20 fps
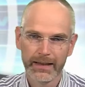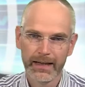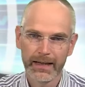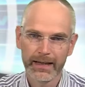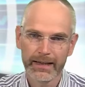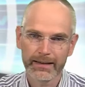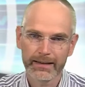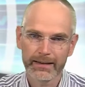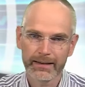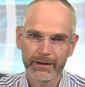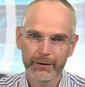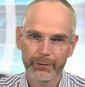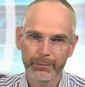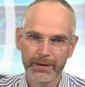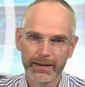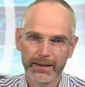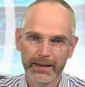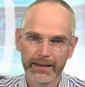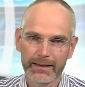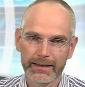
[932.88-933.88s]
And the
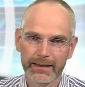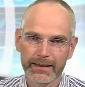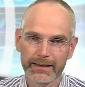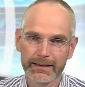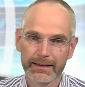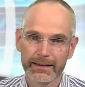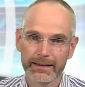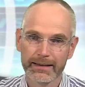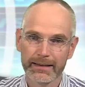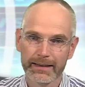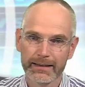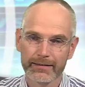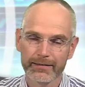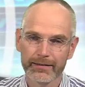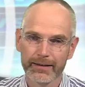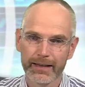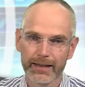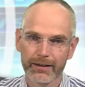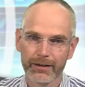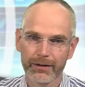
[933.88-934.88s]
speed index
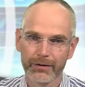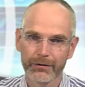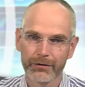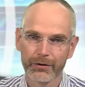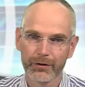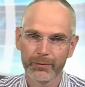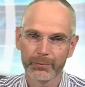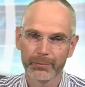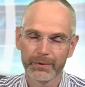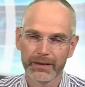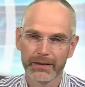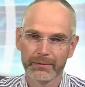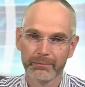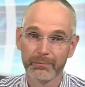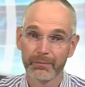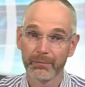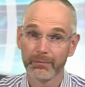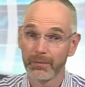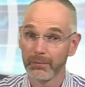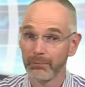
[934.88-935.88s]
can also be
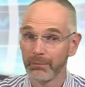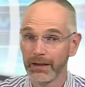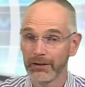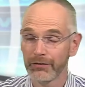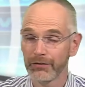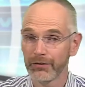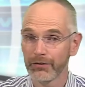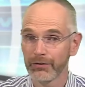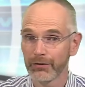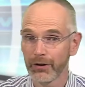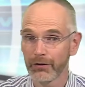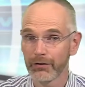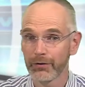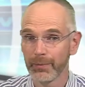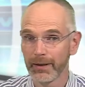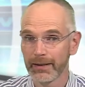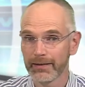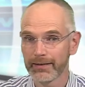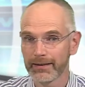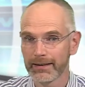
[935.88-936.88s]
measured
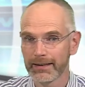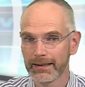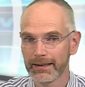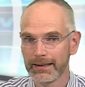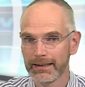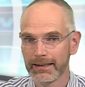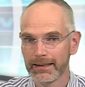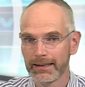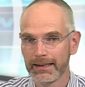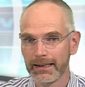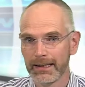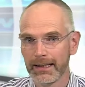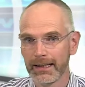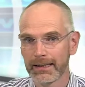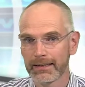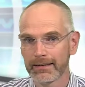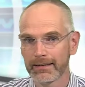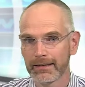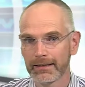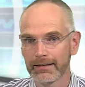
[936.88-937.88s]
automatically,
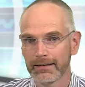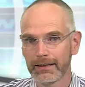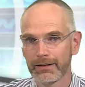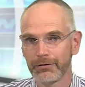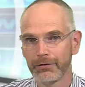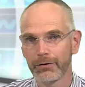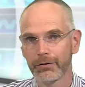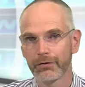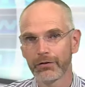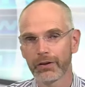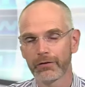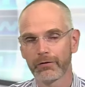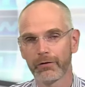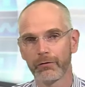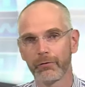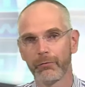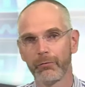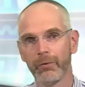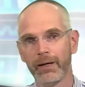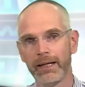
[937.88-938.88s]
and it gives you sort of a
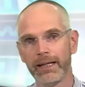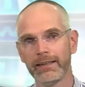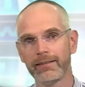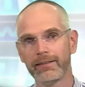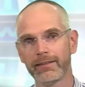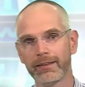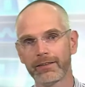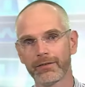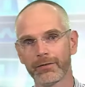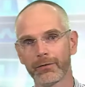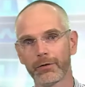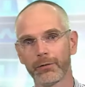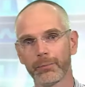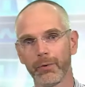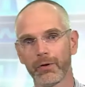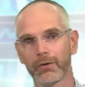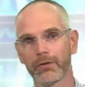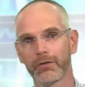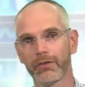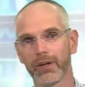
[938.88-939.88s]
weighted
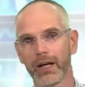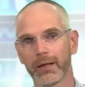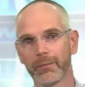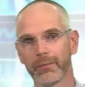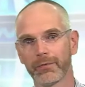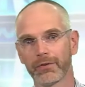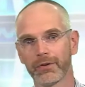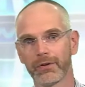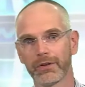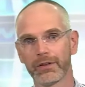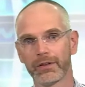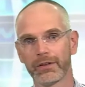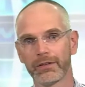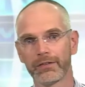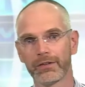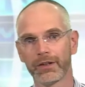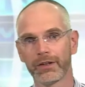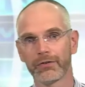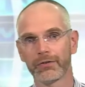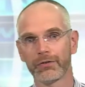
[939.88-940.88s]
response time. So it
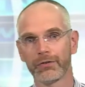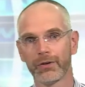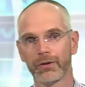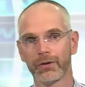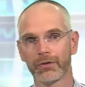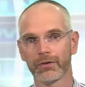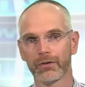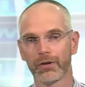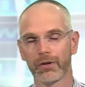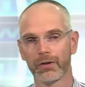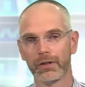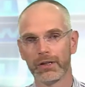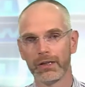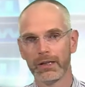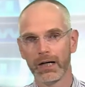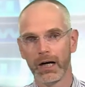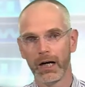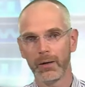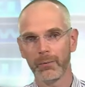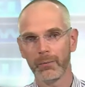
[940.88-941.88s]
tells you also
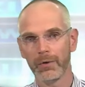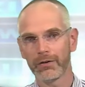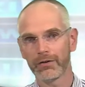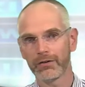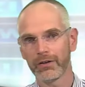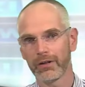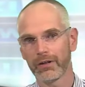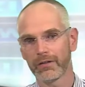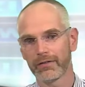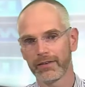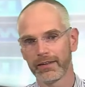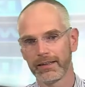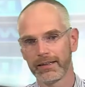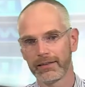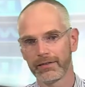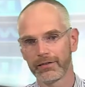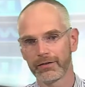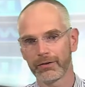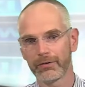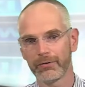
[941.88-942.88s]
how much of the
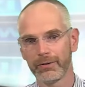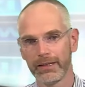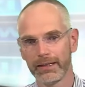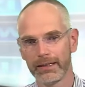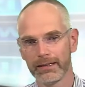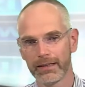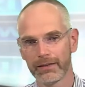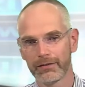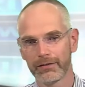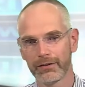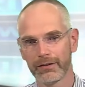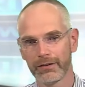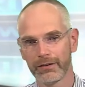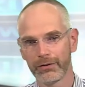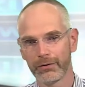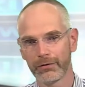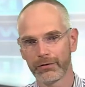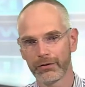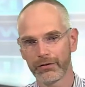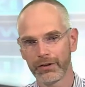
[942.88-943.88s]
screen that the
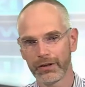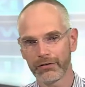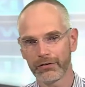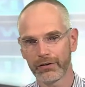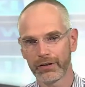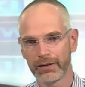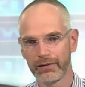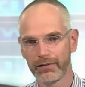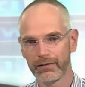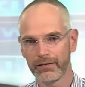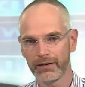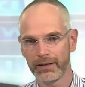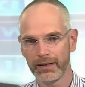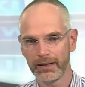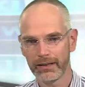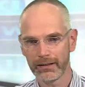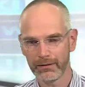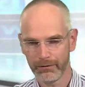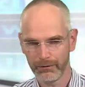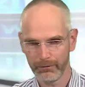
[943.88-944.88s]
user is actually
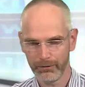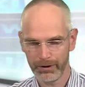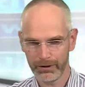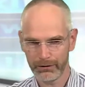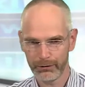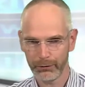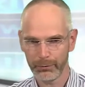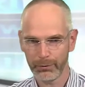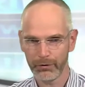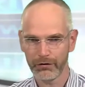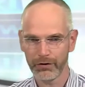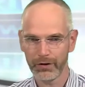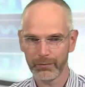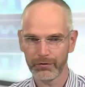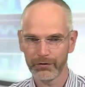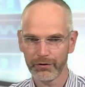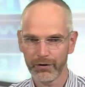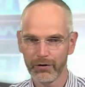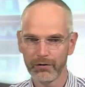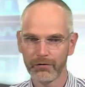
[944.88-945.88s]
seeing when the response time
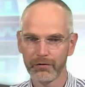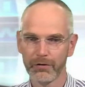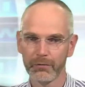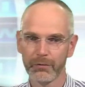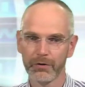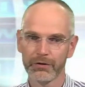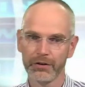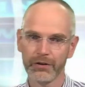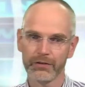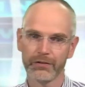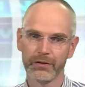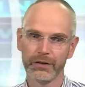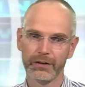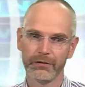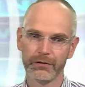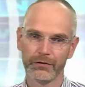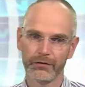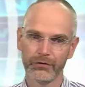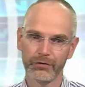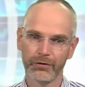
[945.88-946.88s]
is over was actually
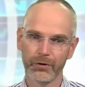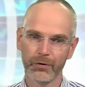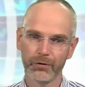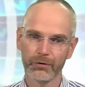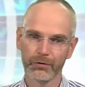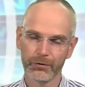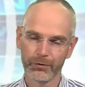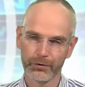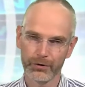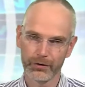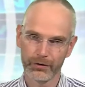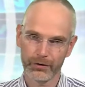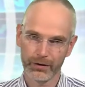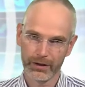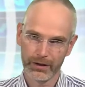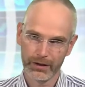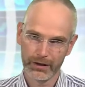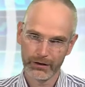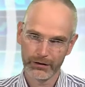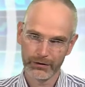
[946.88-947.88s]
shown to the
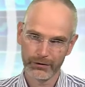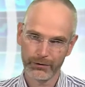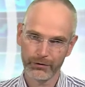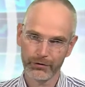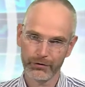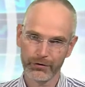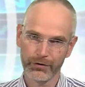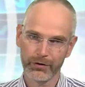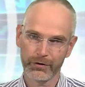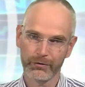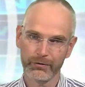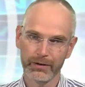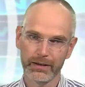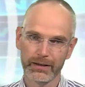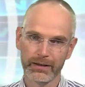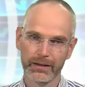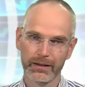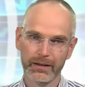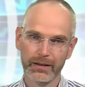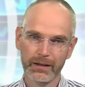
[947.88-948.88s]
user
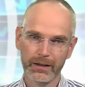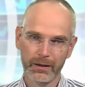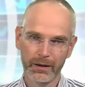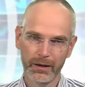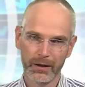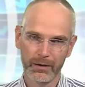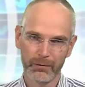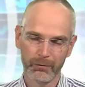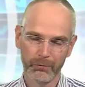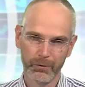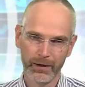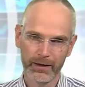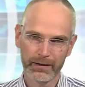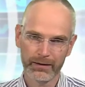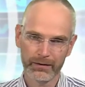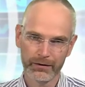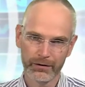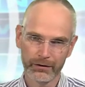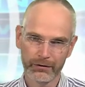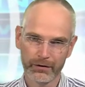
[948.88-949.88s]
already
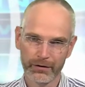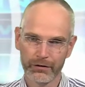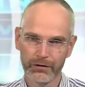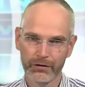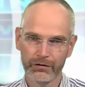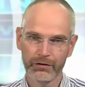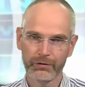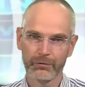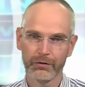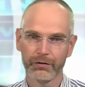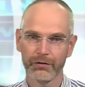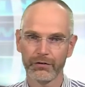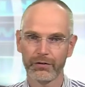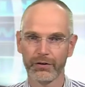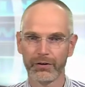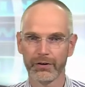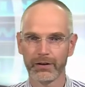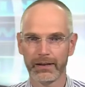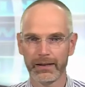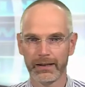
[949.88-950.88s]
when the transition was
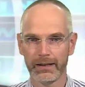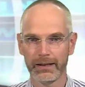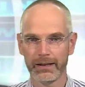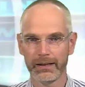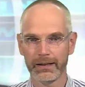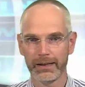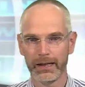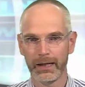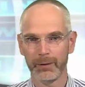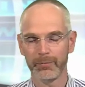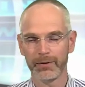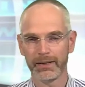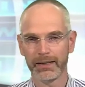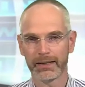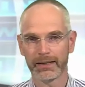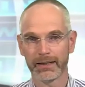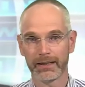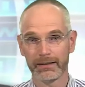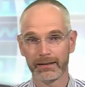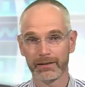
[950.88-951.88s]
still
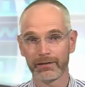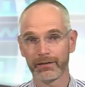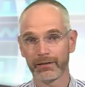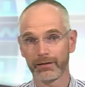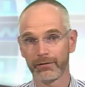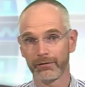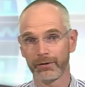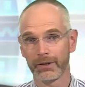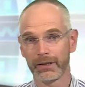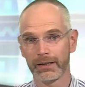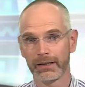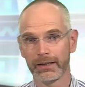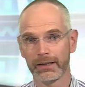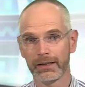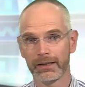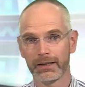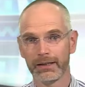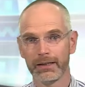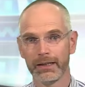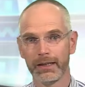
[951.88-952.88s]
happening. And this really
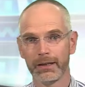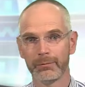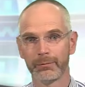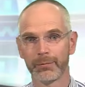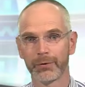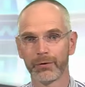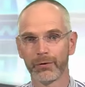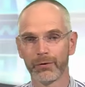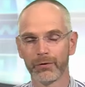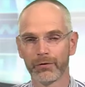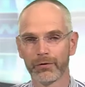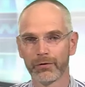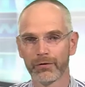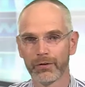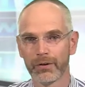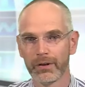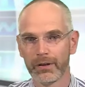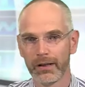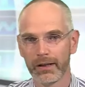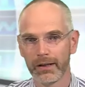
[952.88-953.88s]
improves
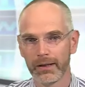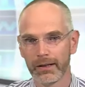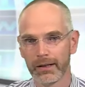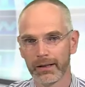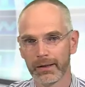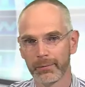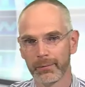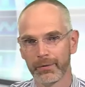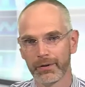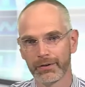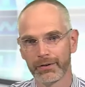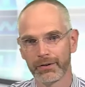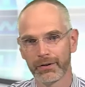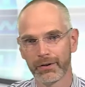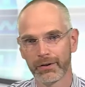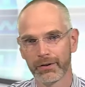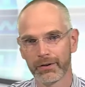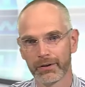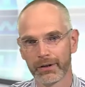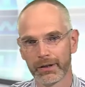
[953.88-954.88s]

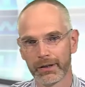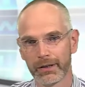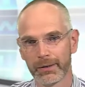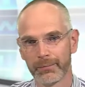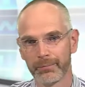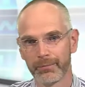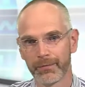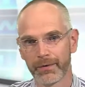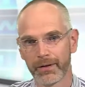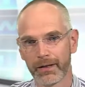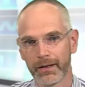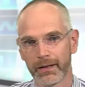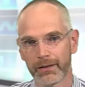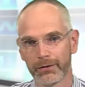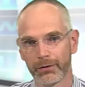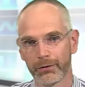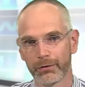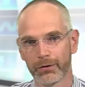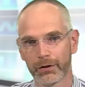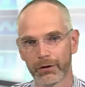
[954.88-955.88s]
your
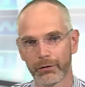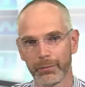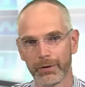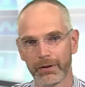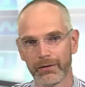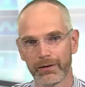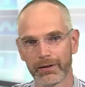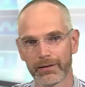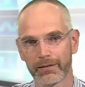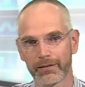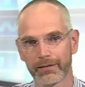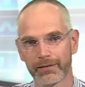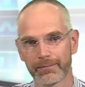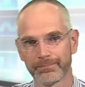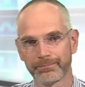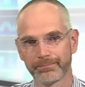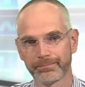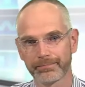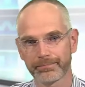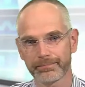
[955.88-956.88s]
user experience.
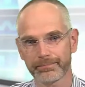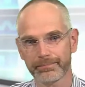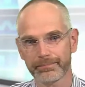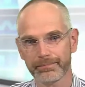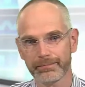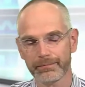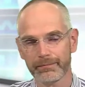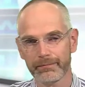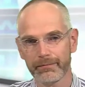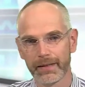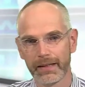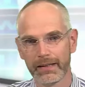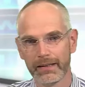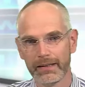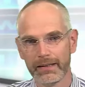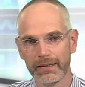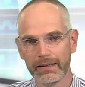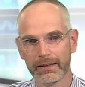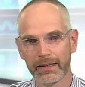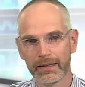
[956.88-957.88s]

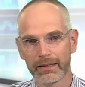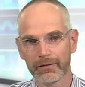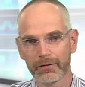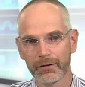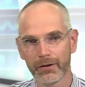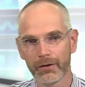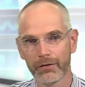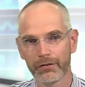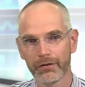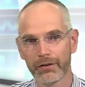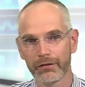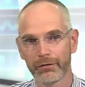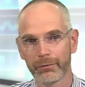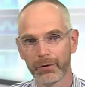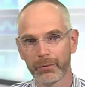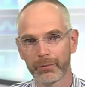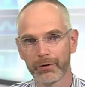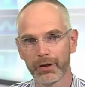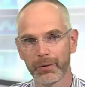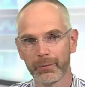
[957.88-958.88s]
Then, of course, this
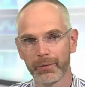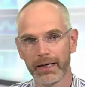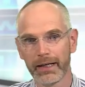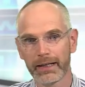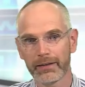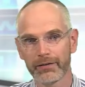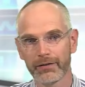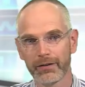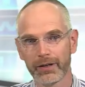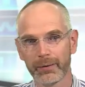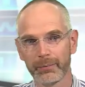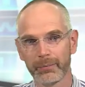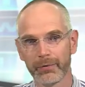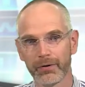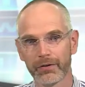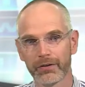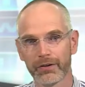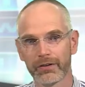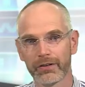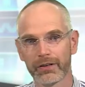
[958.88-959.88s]
will become extra
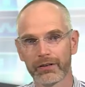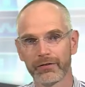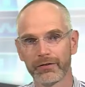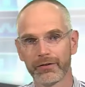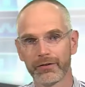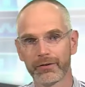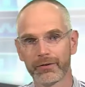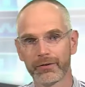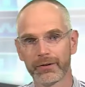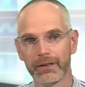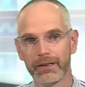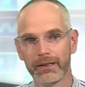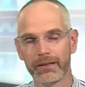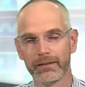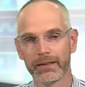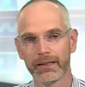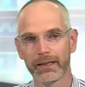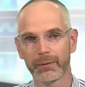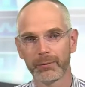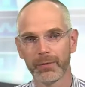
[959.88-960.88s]
important if you
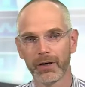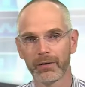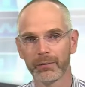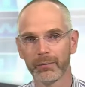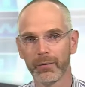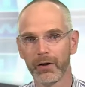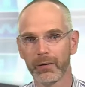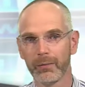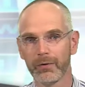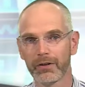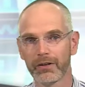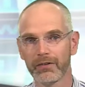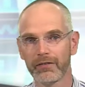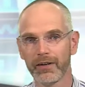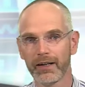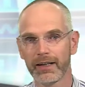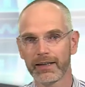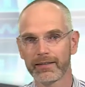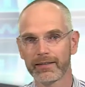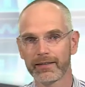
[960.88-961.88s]
think about mobile
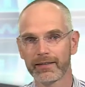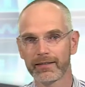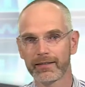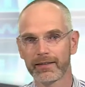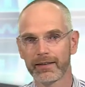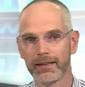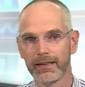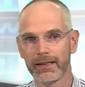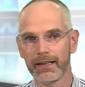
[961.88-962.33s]
devices,